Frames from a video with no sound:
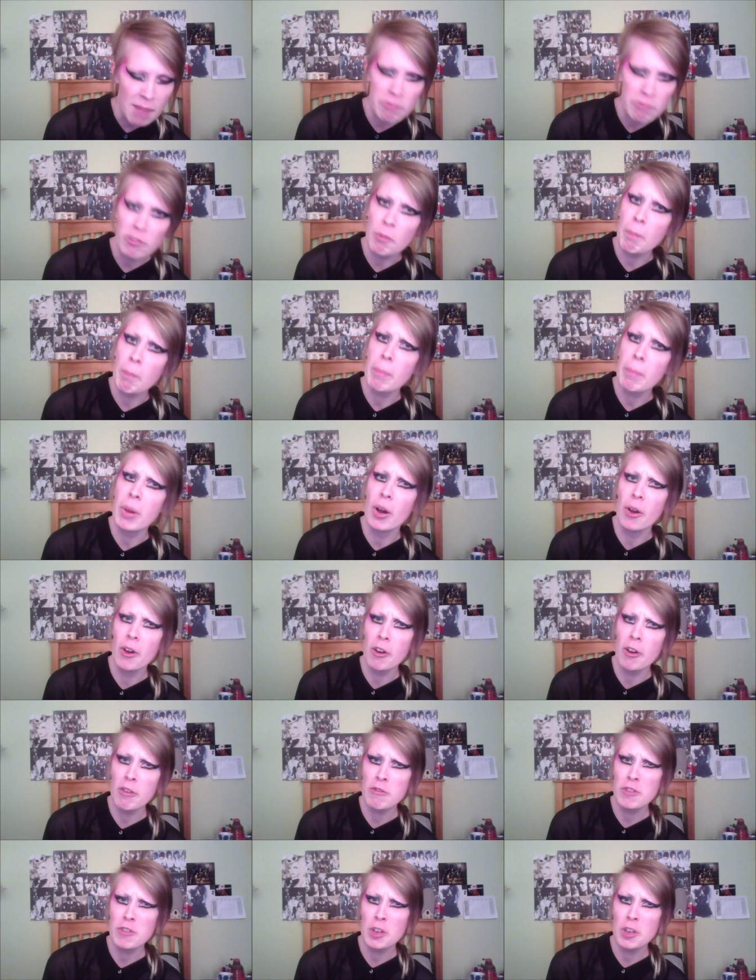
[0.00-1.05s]
for
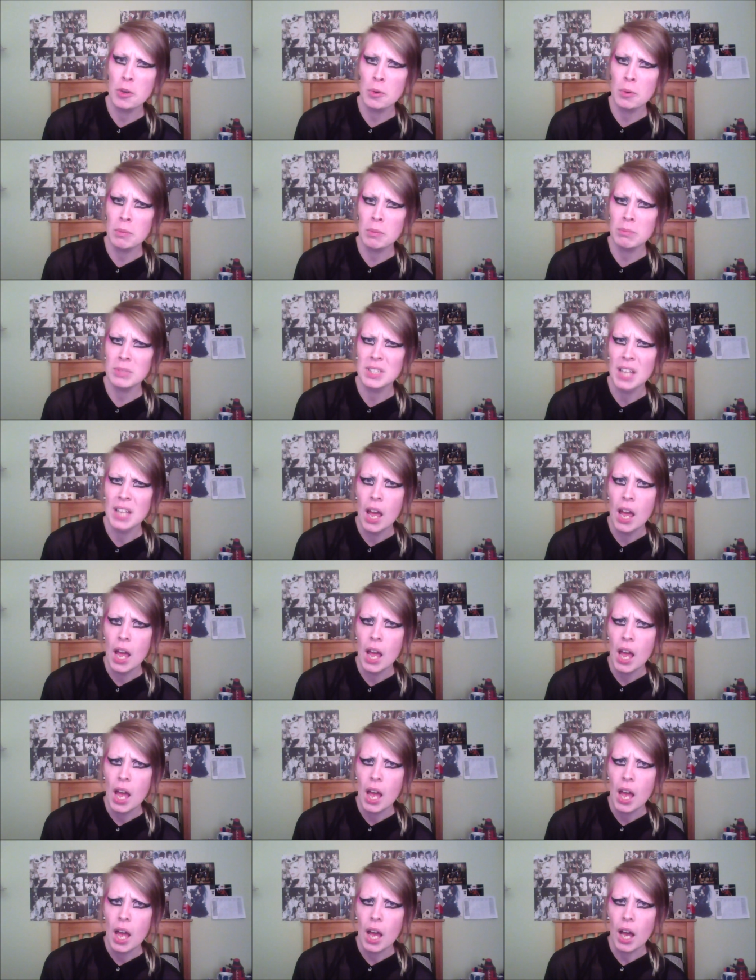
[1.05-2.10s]
perfumes,
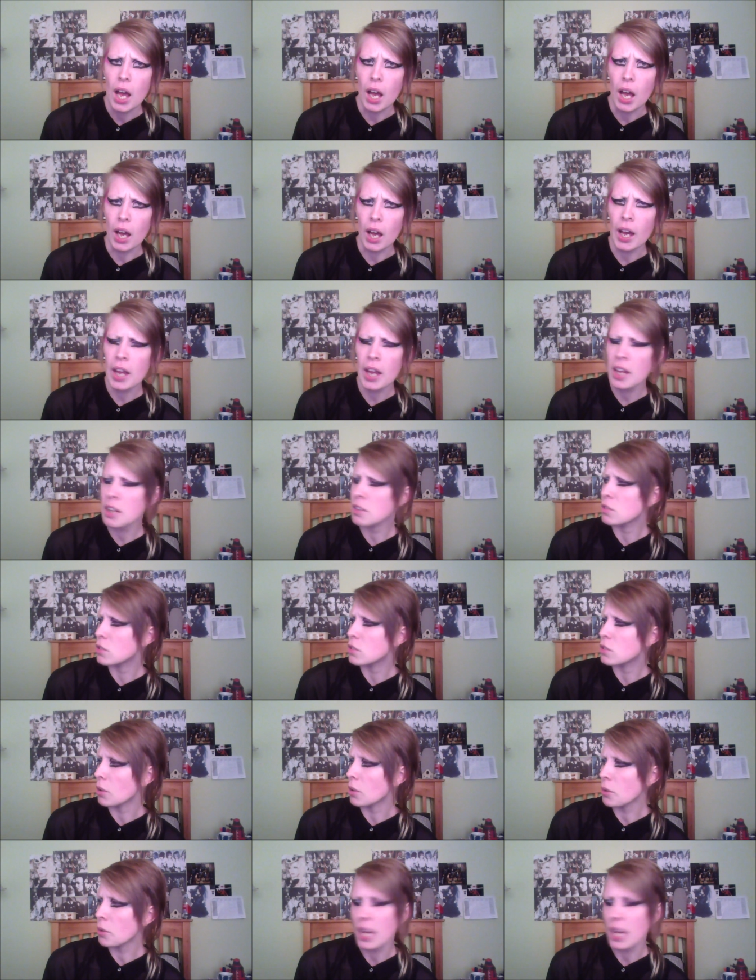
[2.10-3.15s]
I
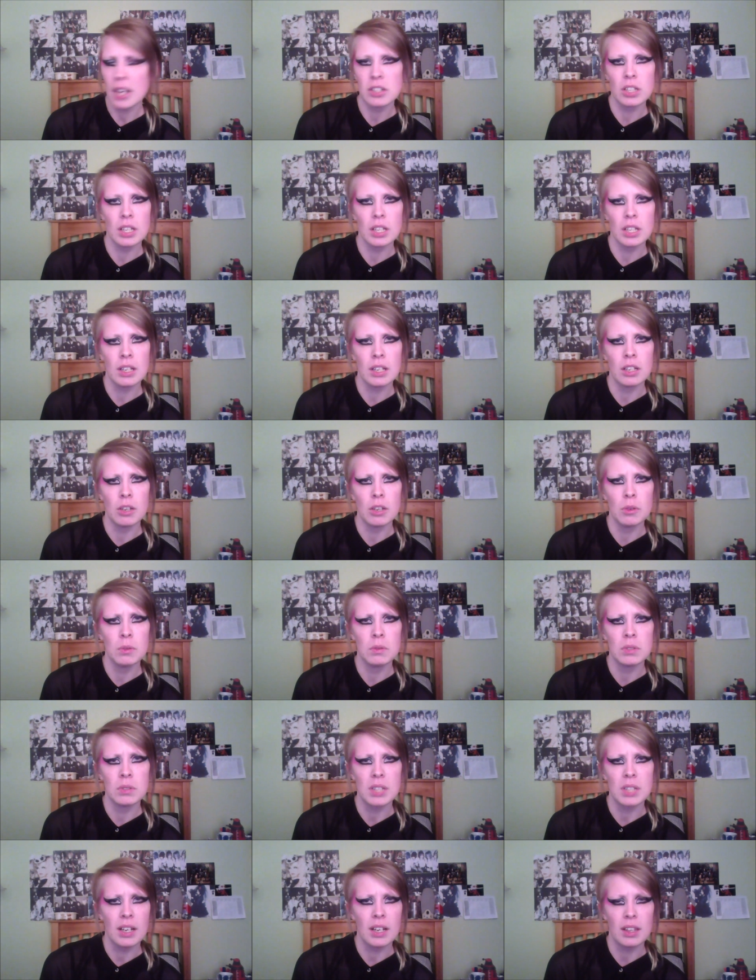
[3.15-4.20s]
don't actually
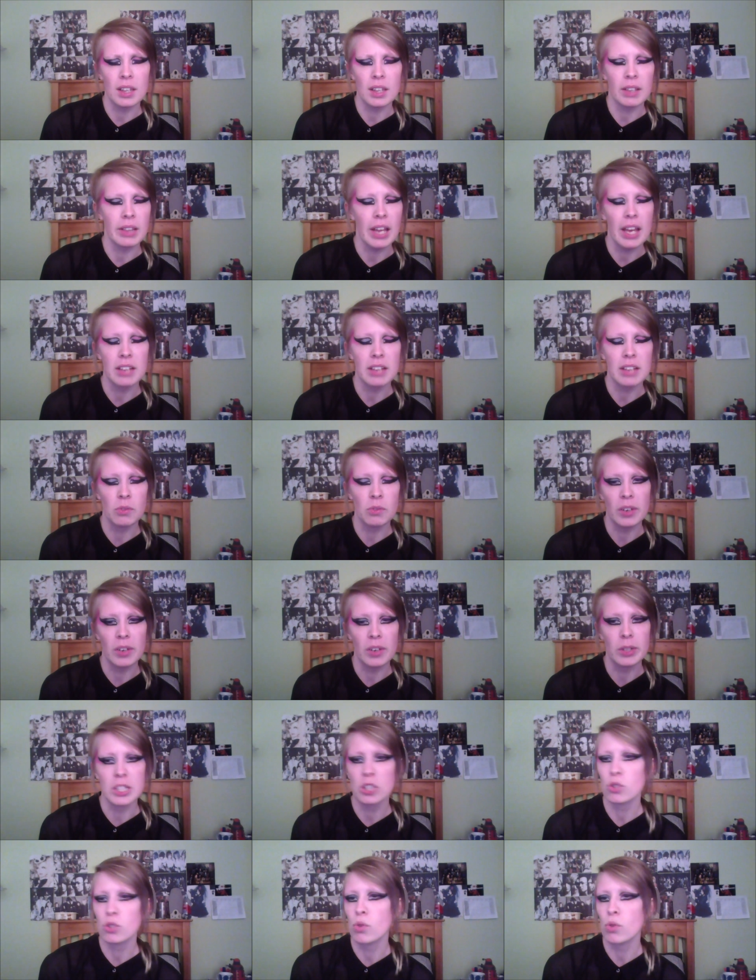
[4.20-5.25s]
use anything that has a
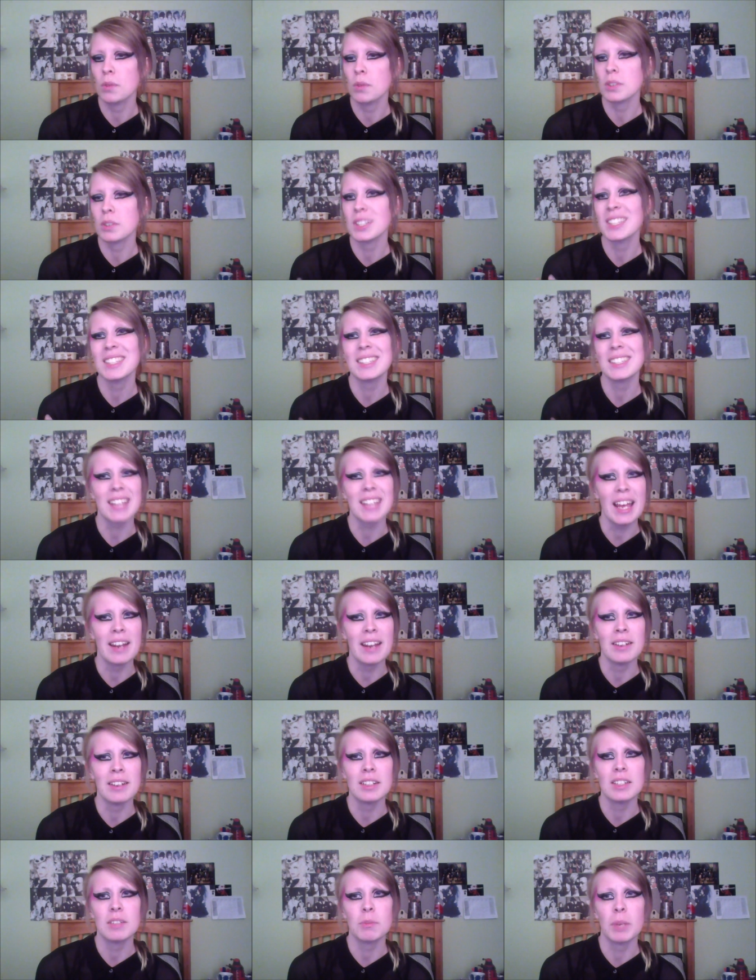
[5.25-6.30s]
very strong
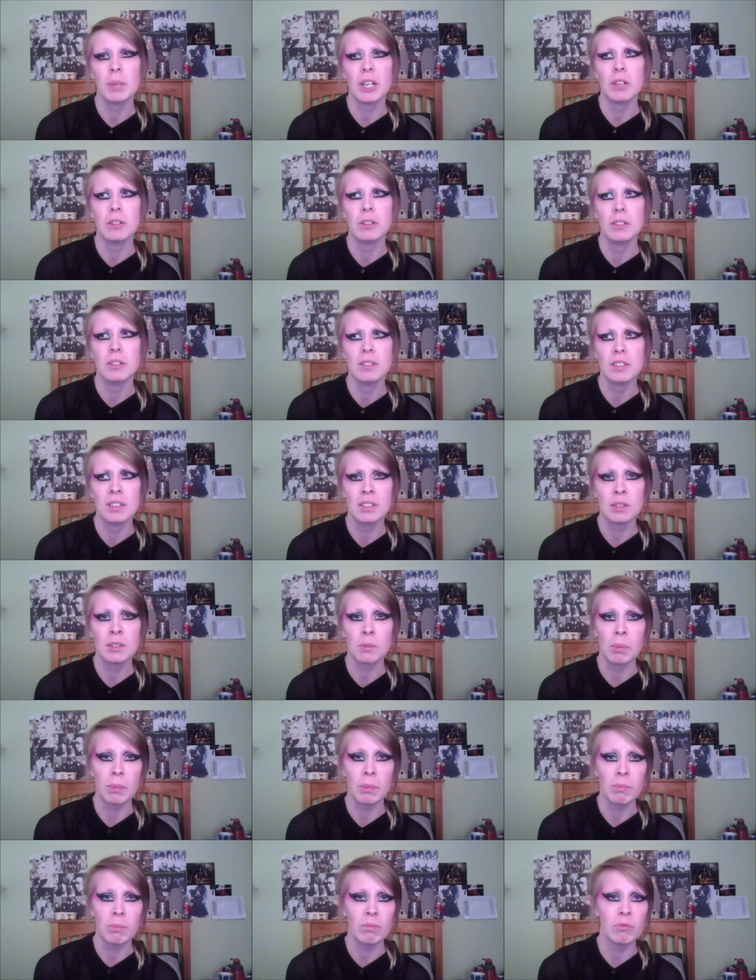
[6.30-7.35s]
scent,
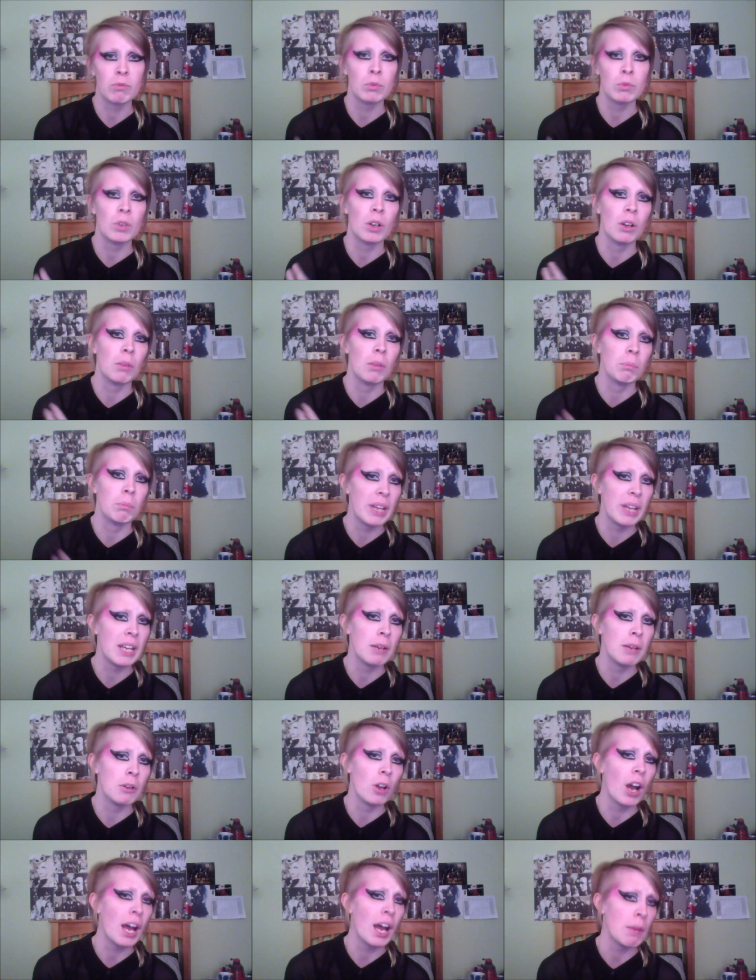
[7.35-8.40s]
because
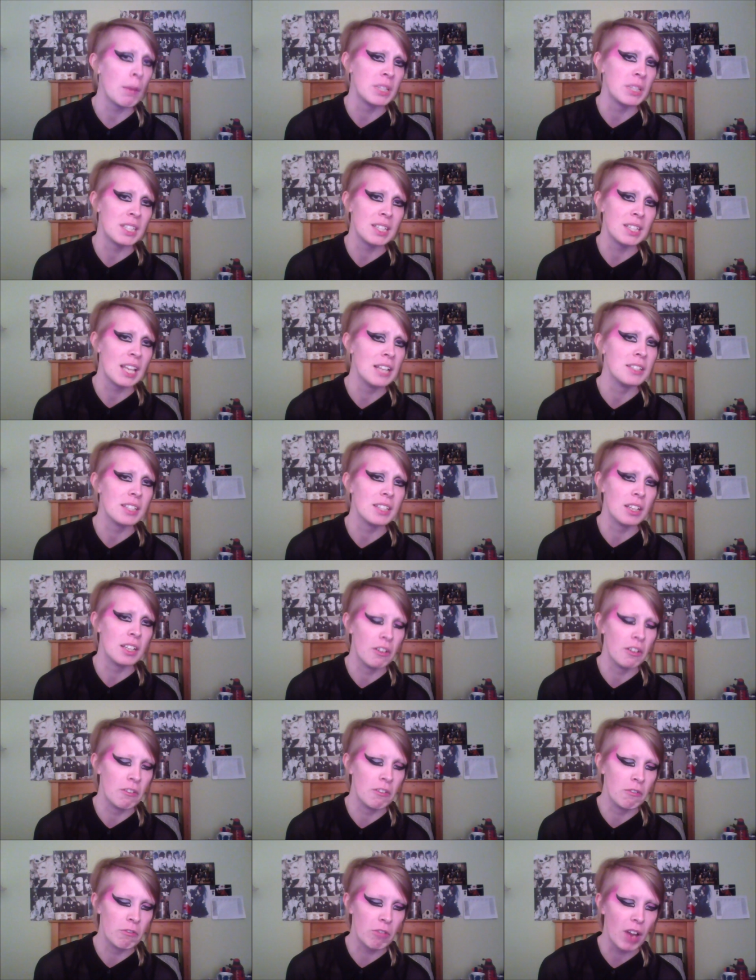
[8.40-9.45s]
being
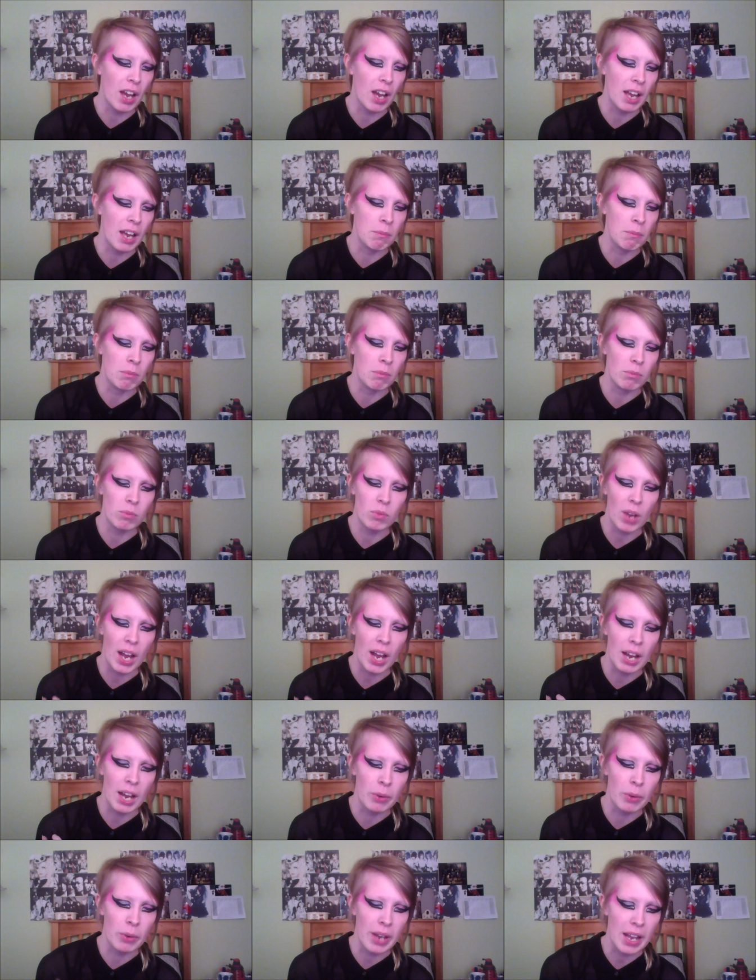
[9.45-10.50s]
hypersensitive, I
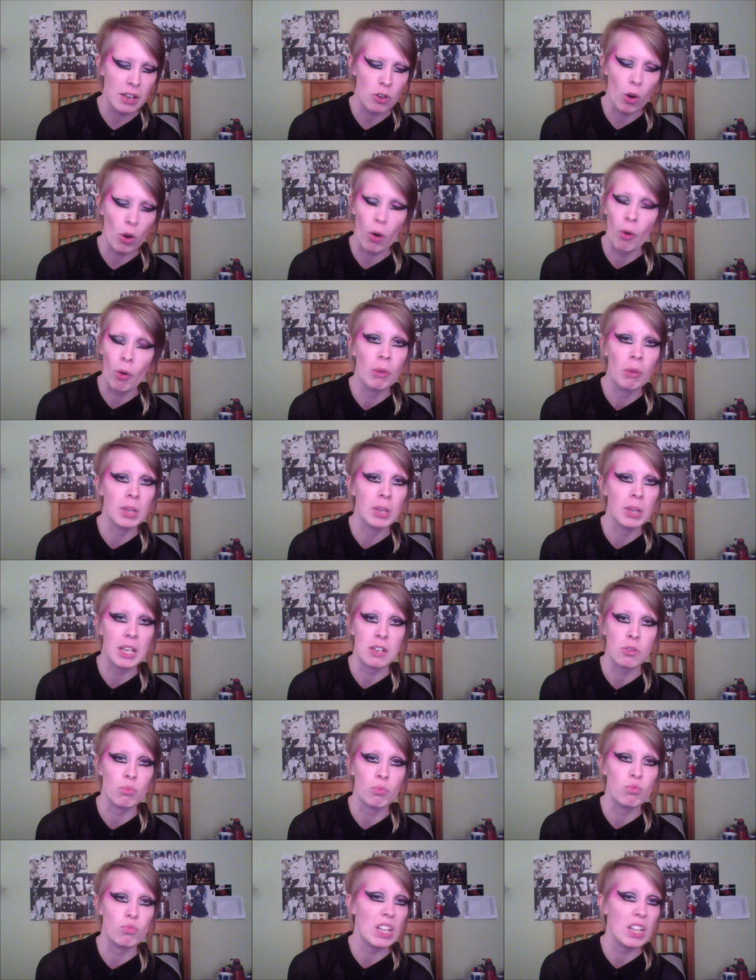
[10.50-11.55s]
react horribly
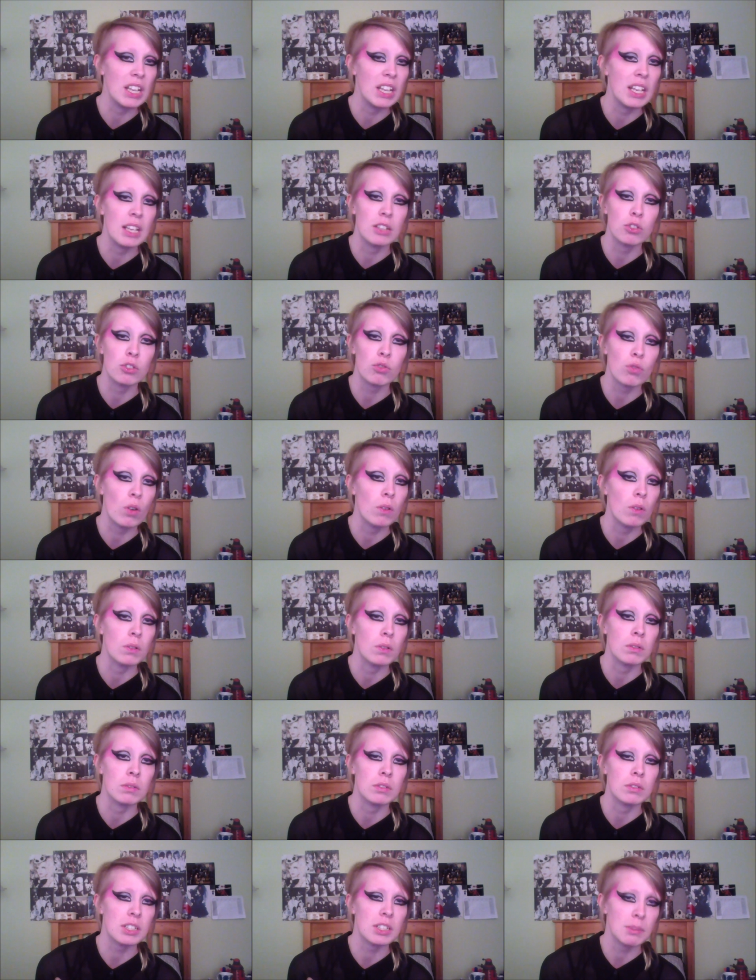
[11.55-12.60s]
to really
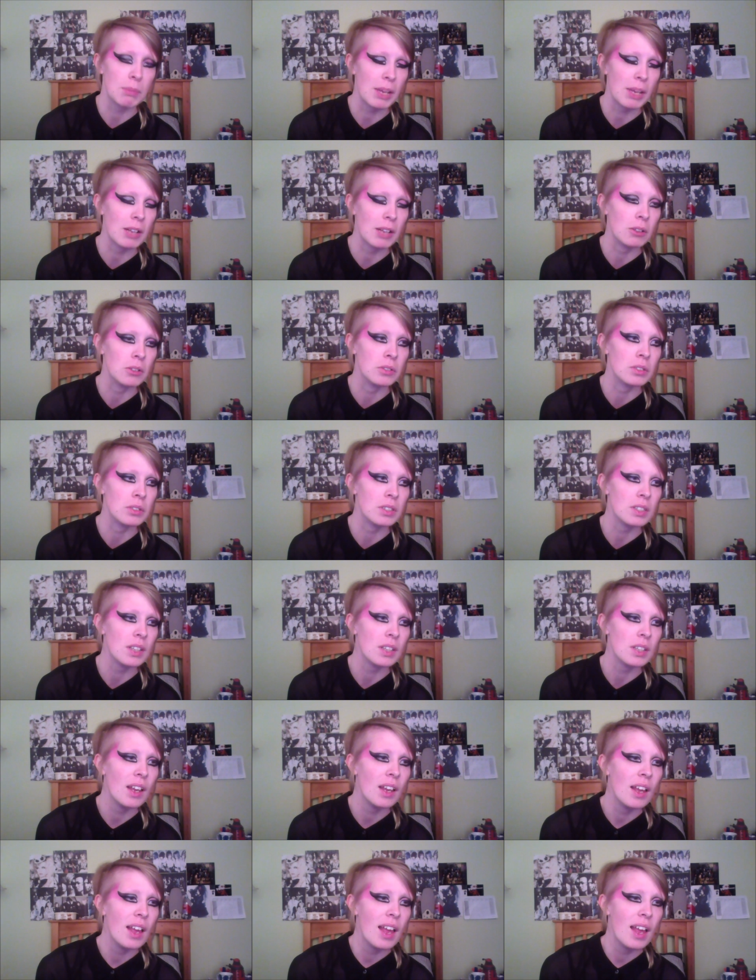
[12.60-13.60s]
strong smells,